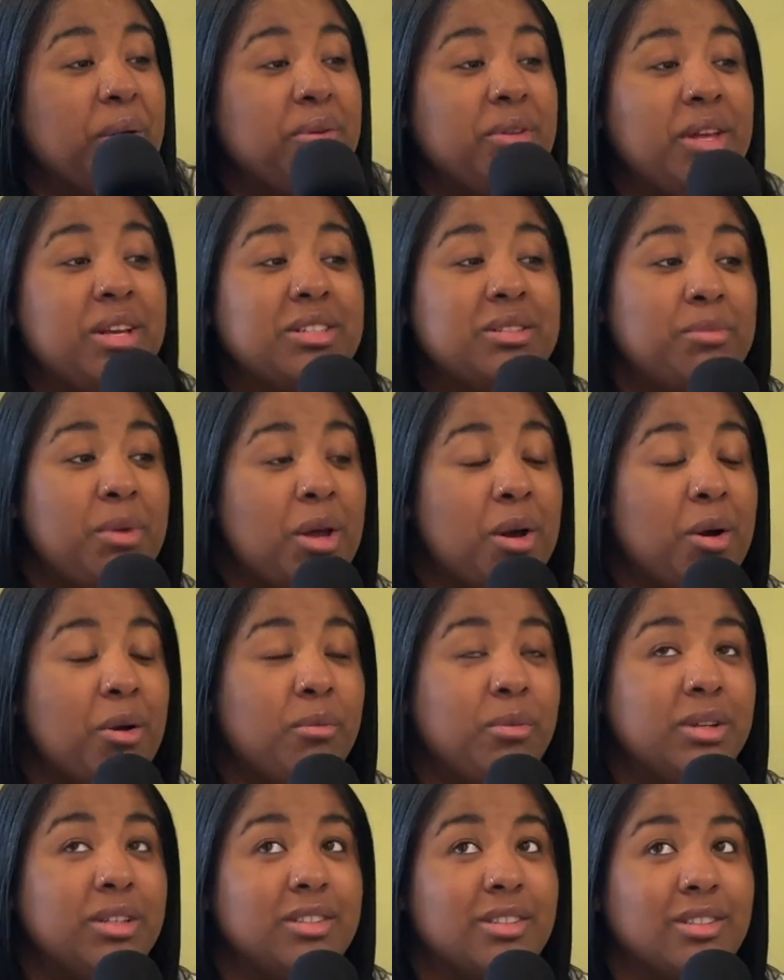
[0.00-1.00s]
You need some
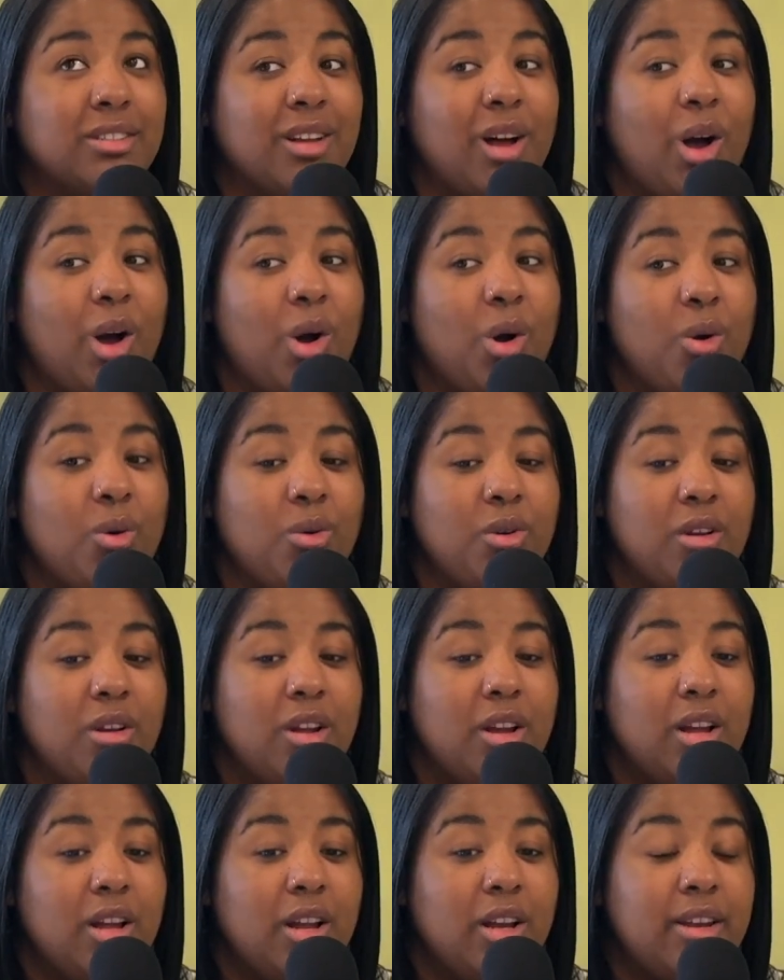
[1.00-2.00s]
help, and so
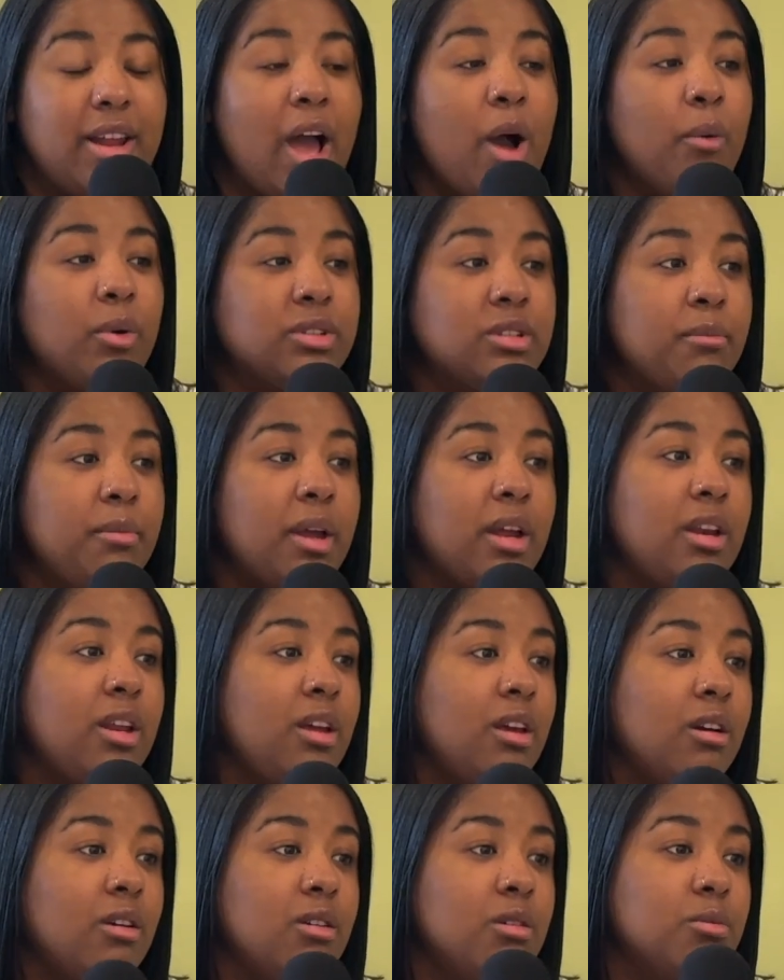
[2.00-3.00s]
that was a big
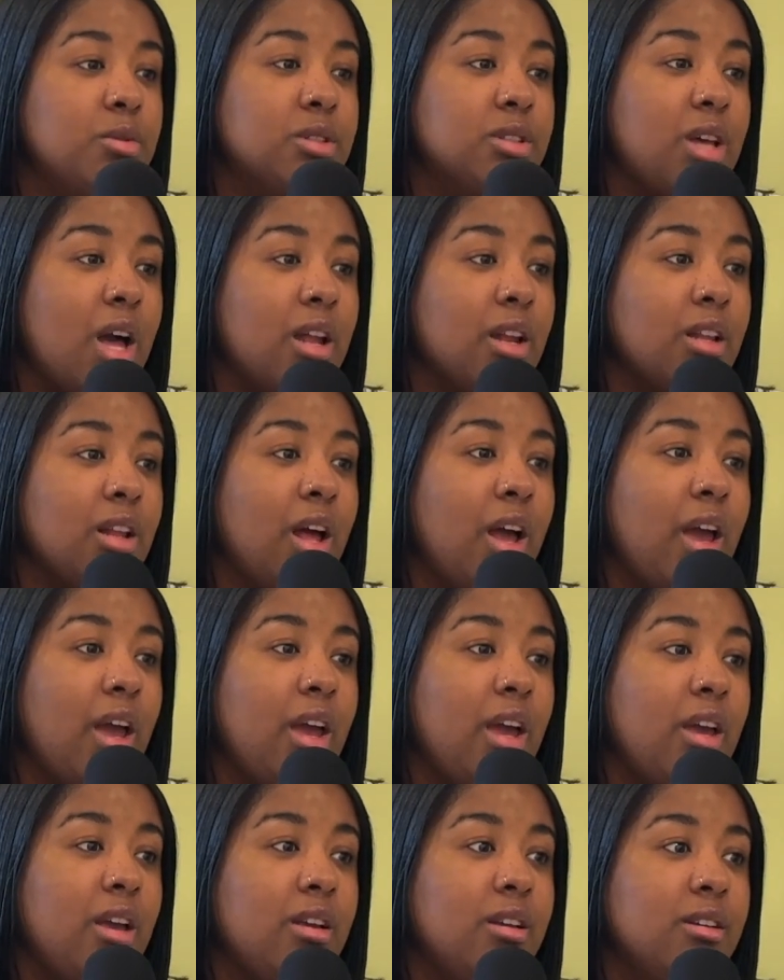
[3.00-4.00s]
deal. It was kind of like.